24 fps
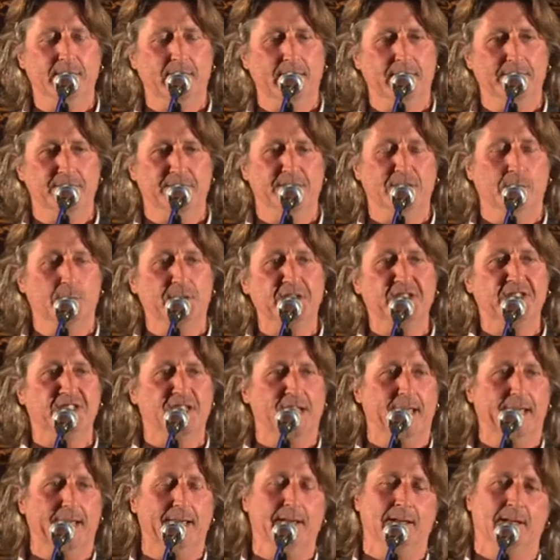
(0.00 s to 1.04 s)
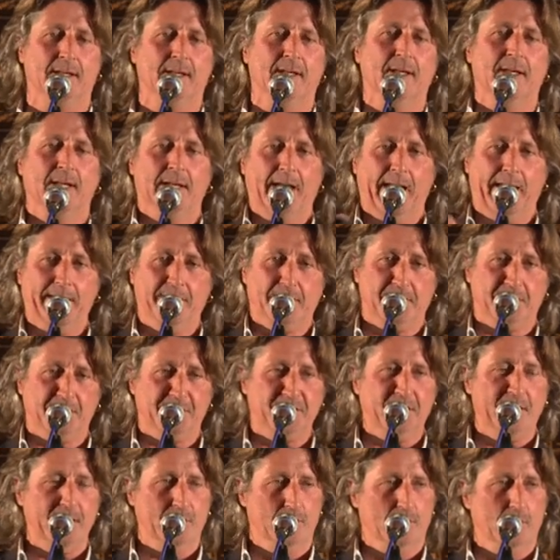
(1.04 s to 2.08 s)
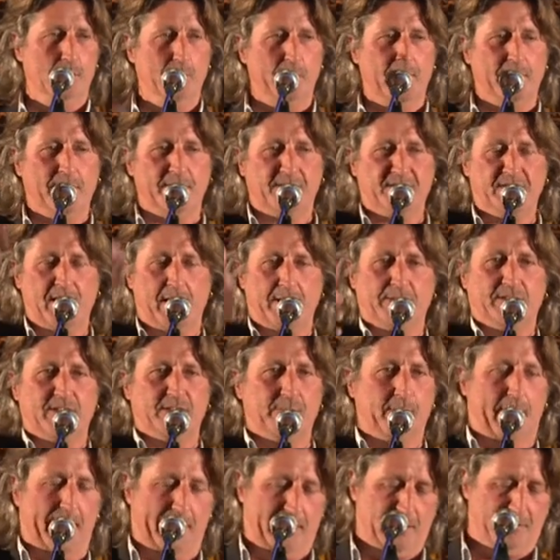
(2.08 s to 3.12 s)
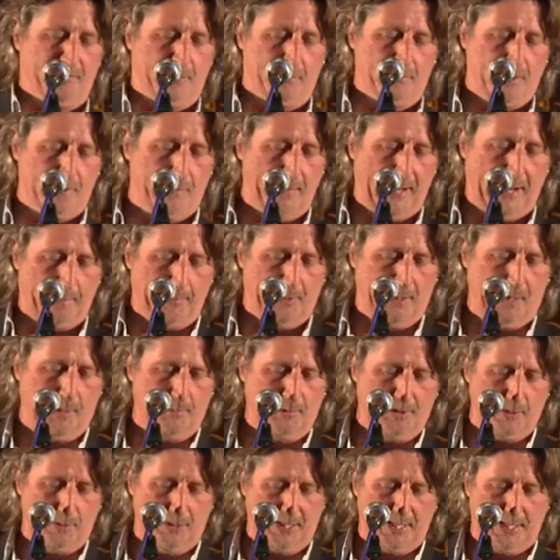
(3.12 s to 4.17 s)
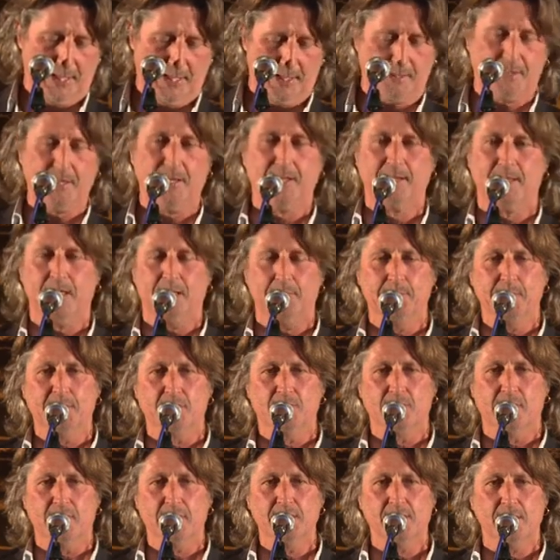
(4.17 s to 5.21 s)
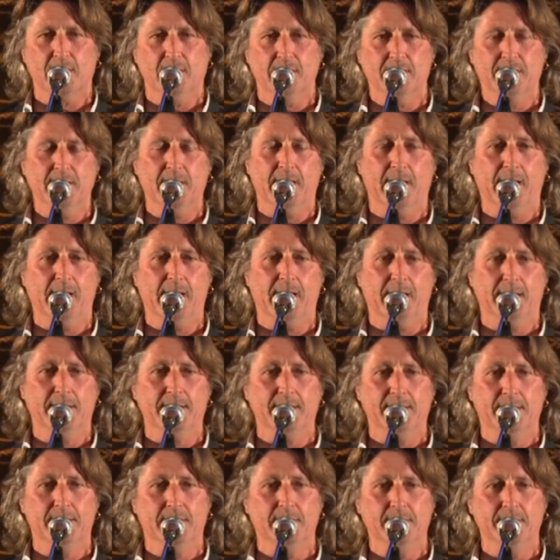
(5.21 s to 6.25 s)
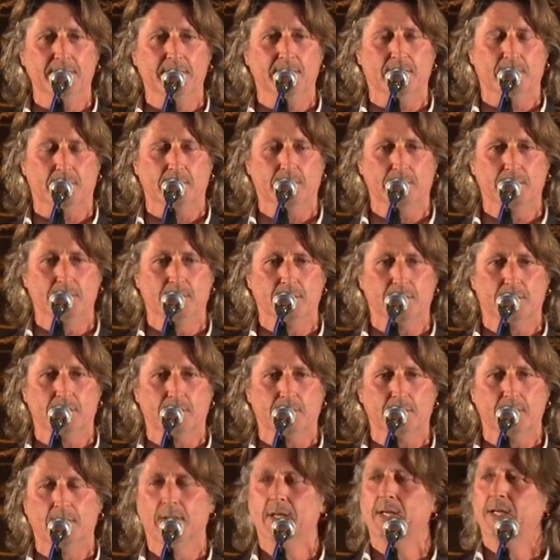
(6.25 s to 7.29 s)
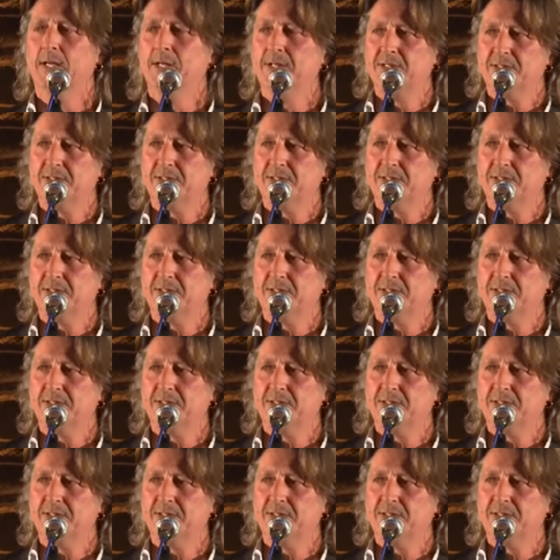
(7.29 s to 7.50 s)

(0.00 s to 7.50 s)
da. So we sing, and as I say, normally the sound is balanced from the back, but I'm doing it here. Take that mid-range out. Da da da da do da do.